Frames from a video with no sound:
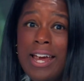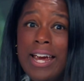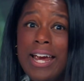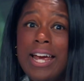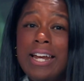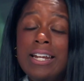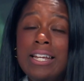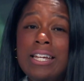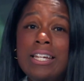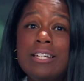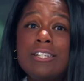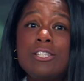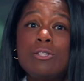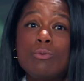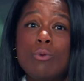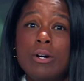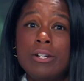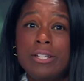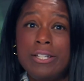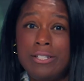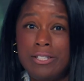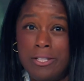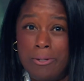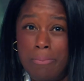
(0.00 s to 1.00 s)
And He is
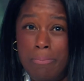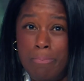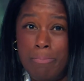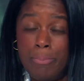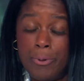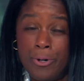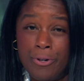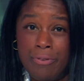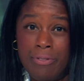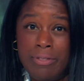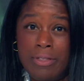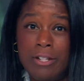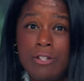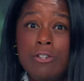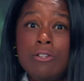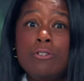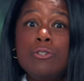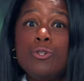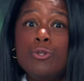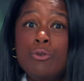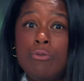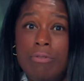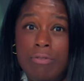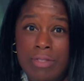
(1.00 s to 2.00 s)
wanting to birth
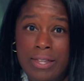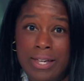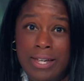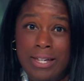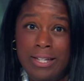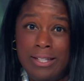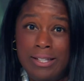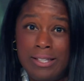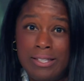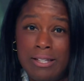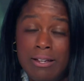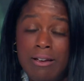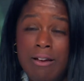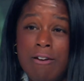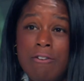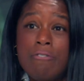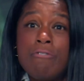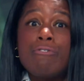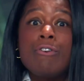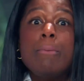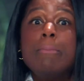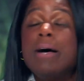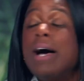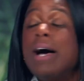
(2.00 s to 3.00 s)
new things from